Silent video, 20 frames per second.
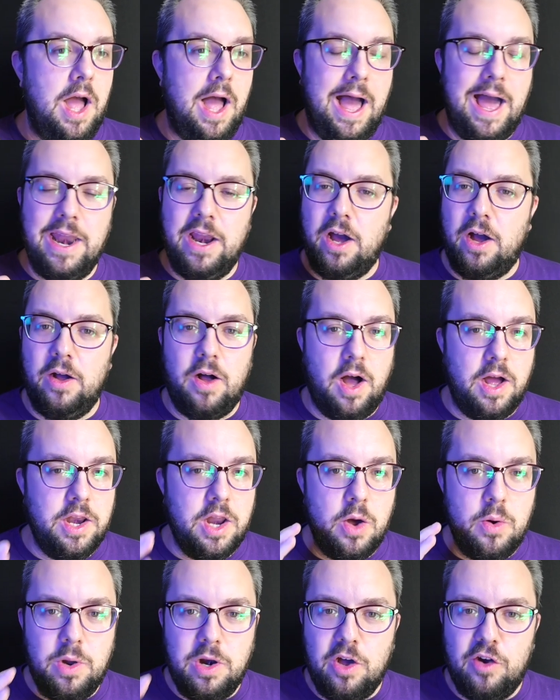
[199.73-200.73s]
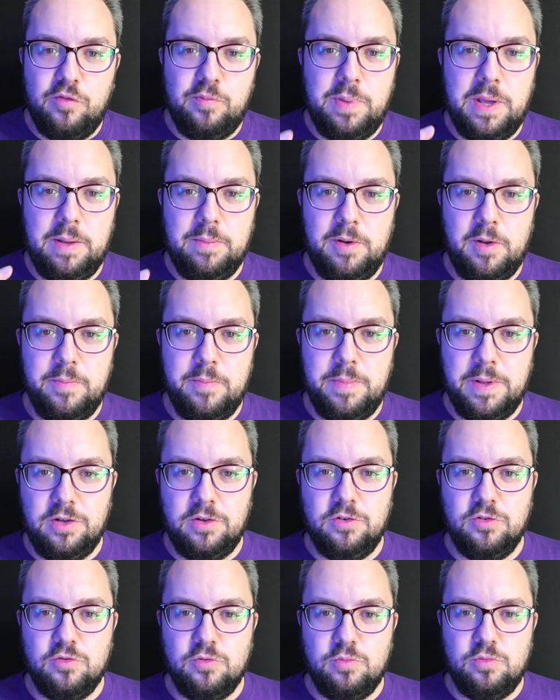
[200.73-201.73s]
And I know a lot of people have
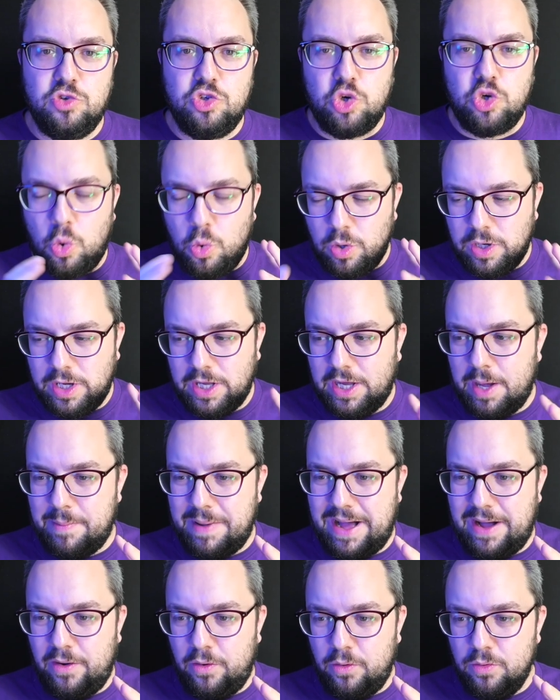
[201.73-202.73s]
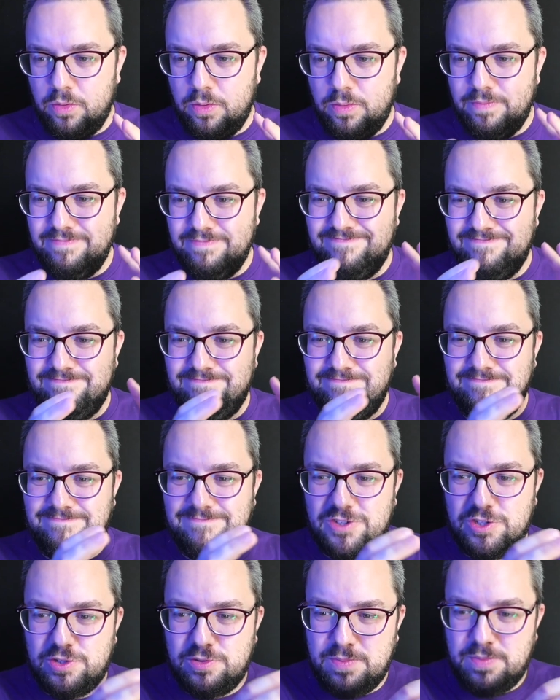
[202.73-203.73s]
been talking about
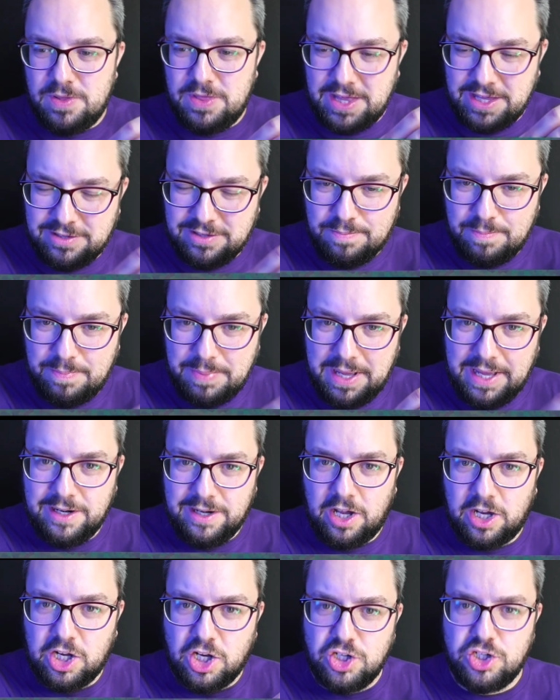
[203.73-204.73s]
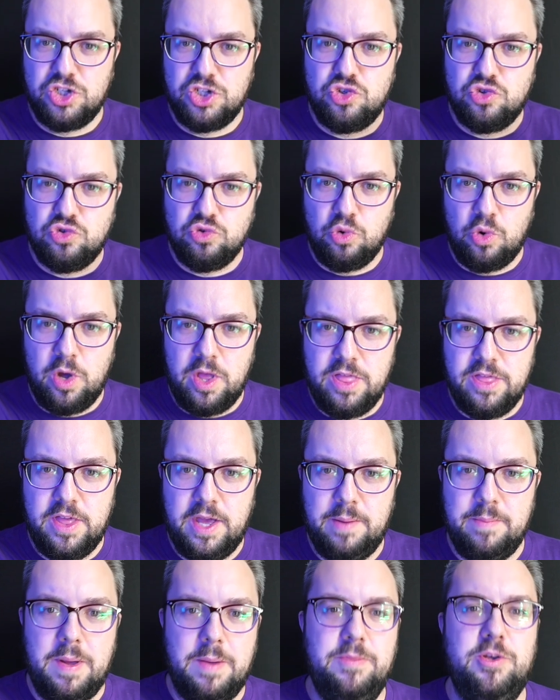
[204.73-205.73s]
this being like a destroy
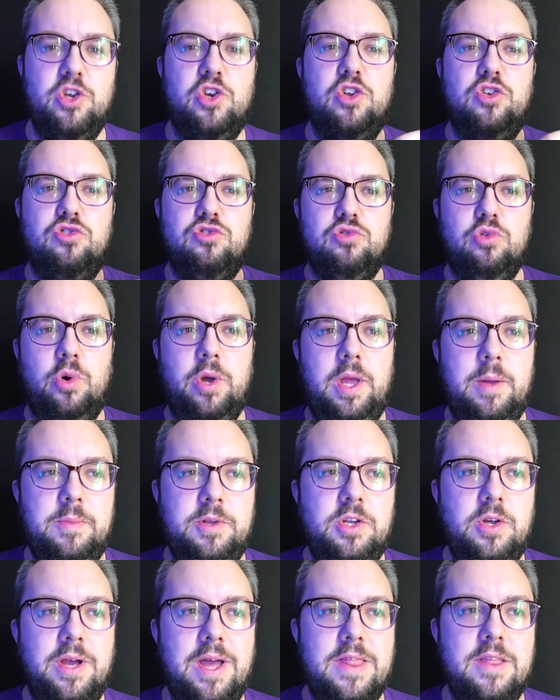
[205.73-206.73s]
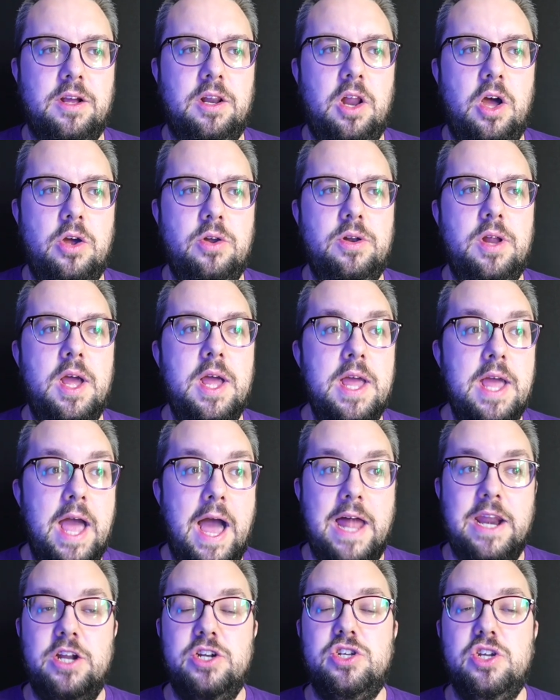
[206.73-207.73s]
thing. Maybe you destroy him and you get the clone,
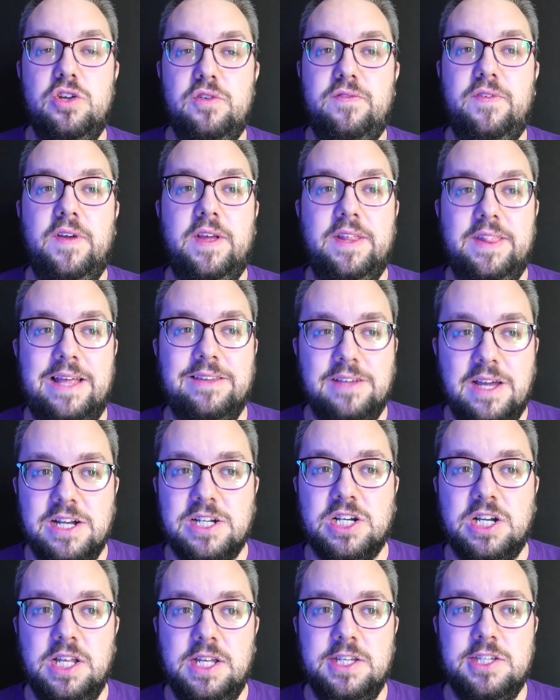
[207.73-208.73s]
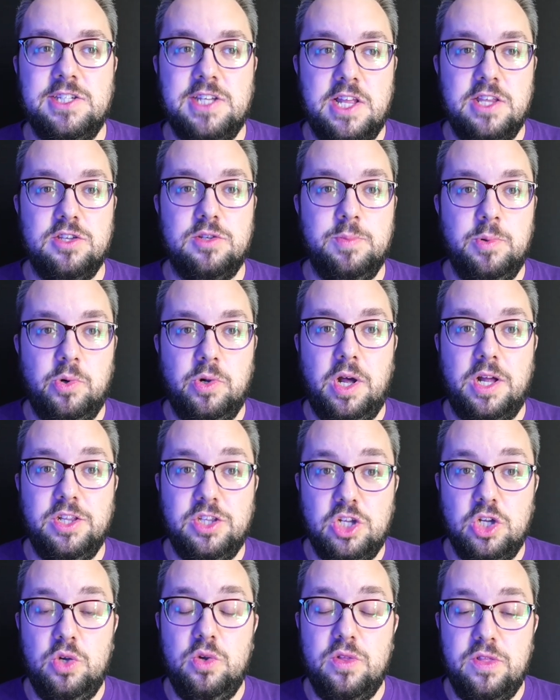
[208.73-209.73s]
and I do think that's actually sensible and I
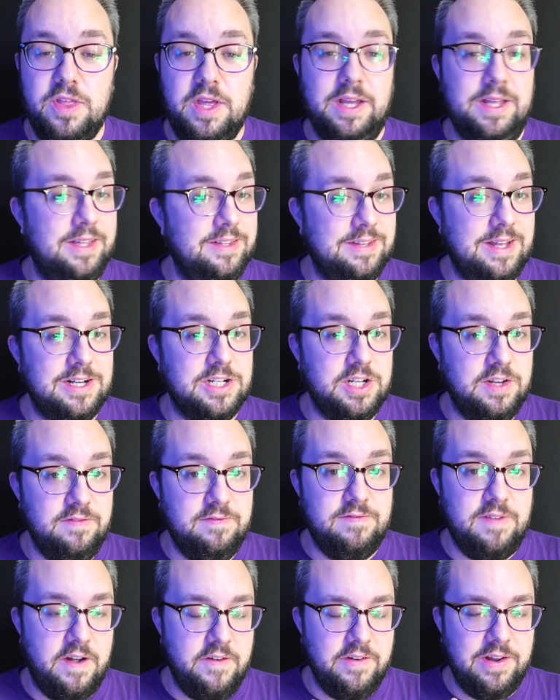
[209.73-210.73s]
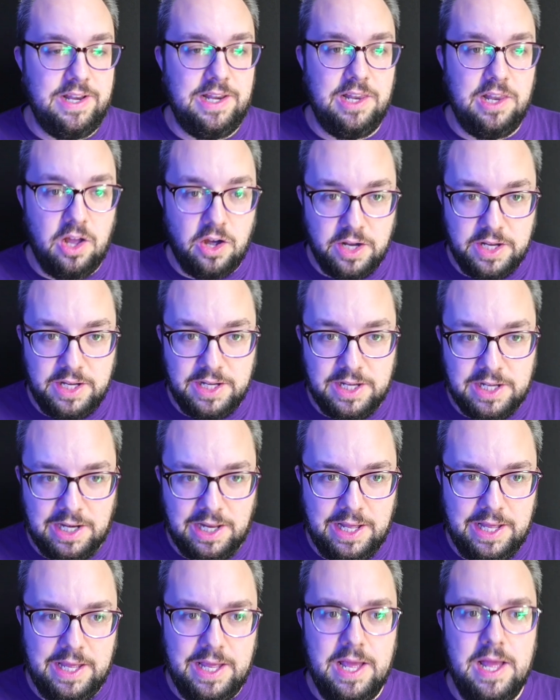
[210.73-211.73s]
do think it's actually very
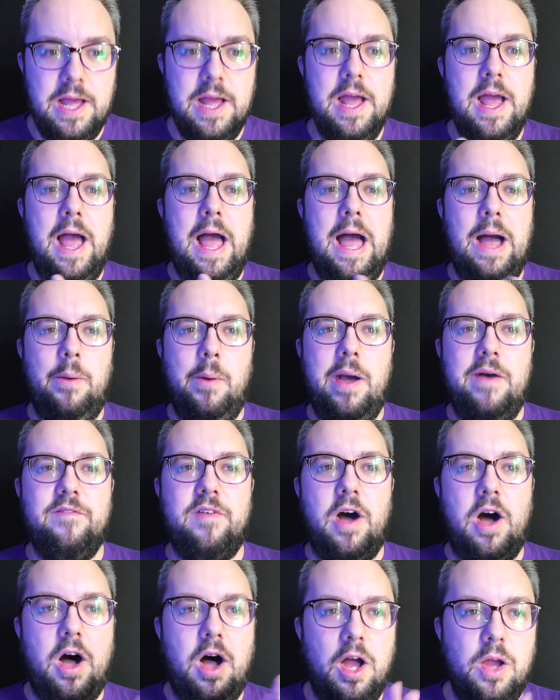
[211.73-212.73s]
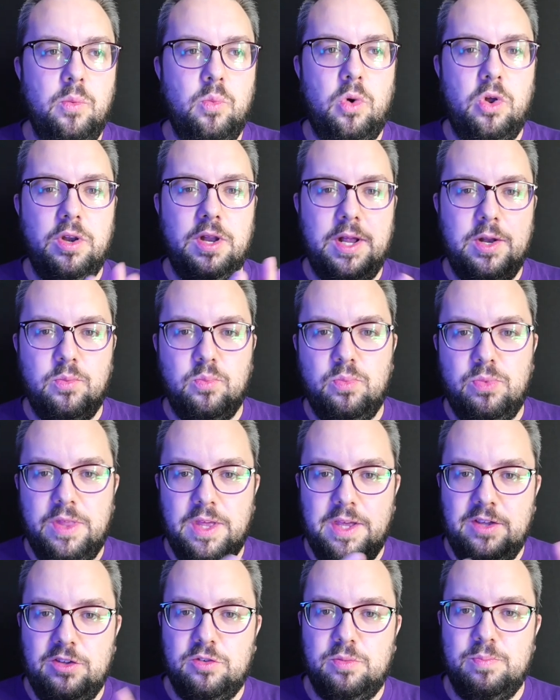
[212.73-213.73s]
likely. However, I wanted
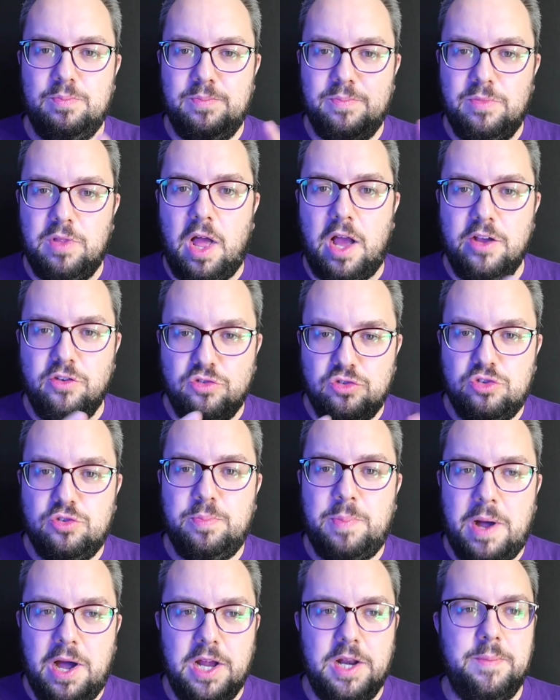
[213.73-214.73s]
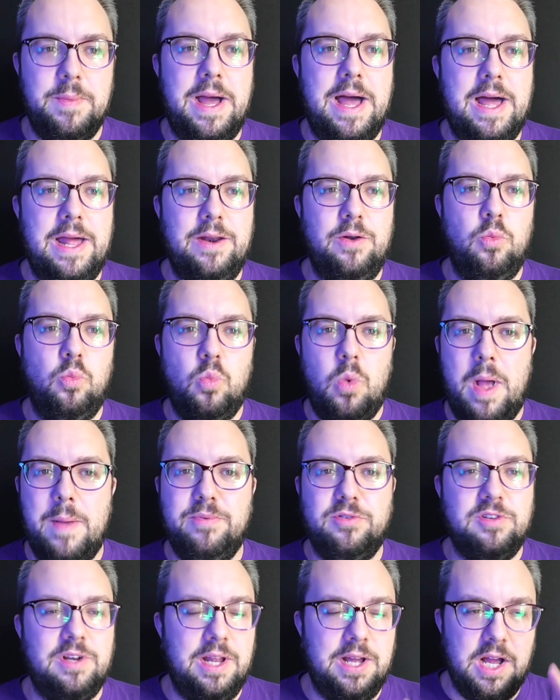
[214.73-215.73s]
these like Spider-Man web
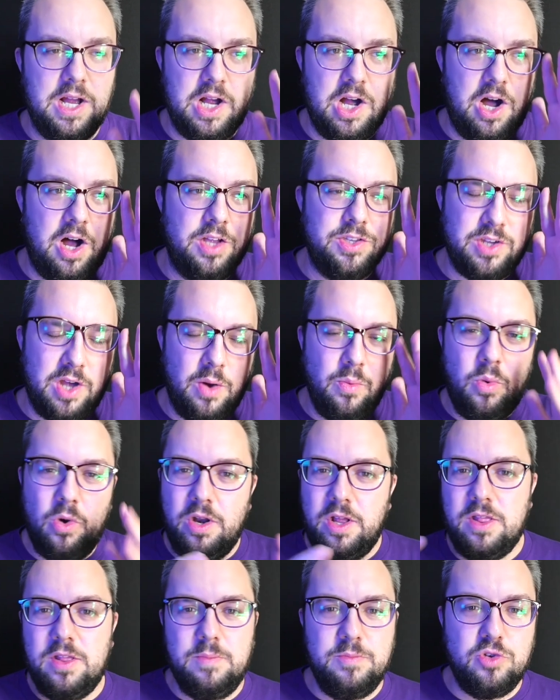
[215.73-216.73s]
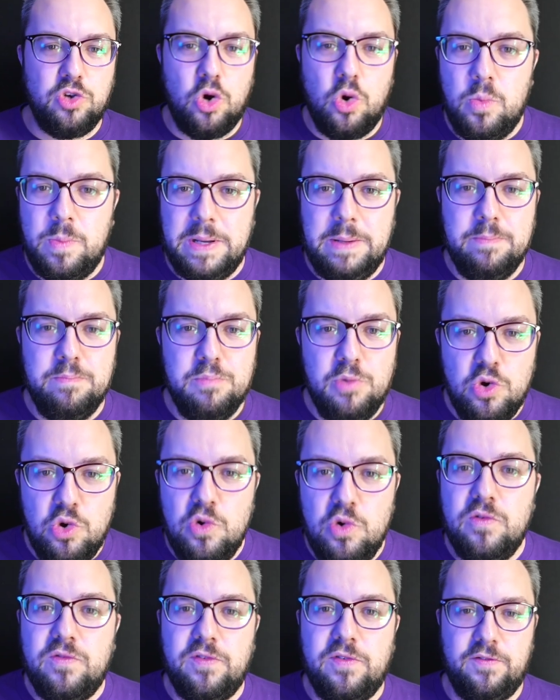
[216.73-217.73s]
slinger cards, I wanted them to all be
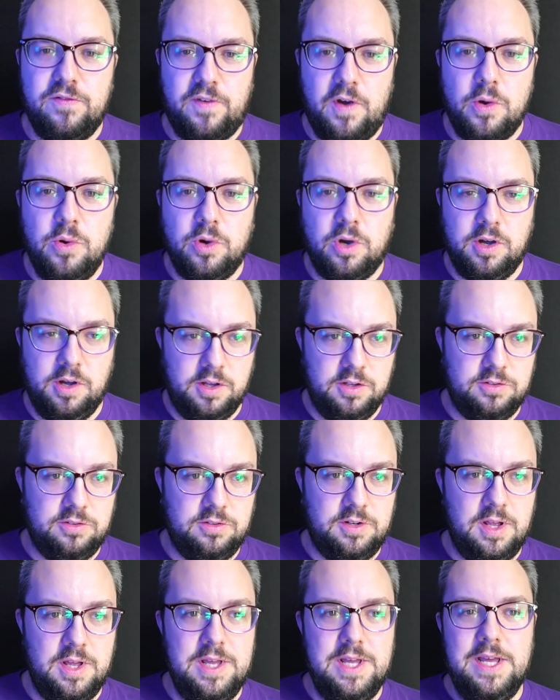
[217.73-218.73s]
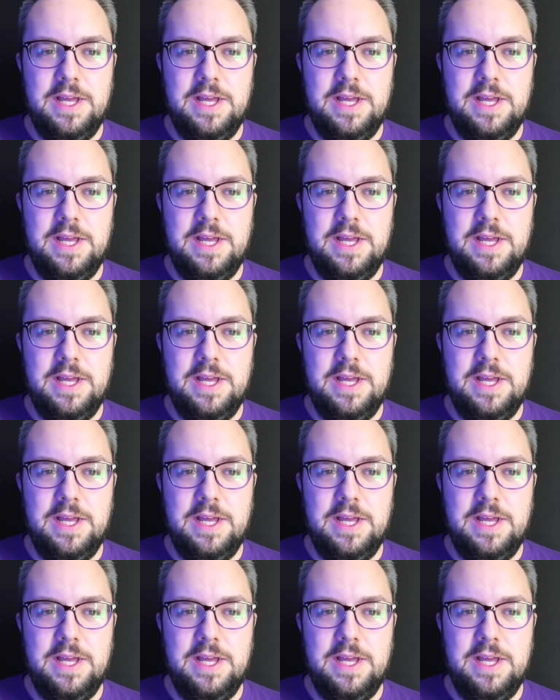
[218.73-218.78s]
move focused.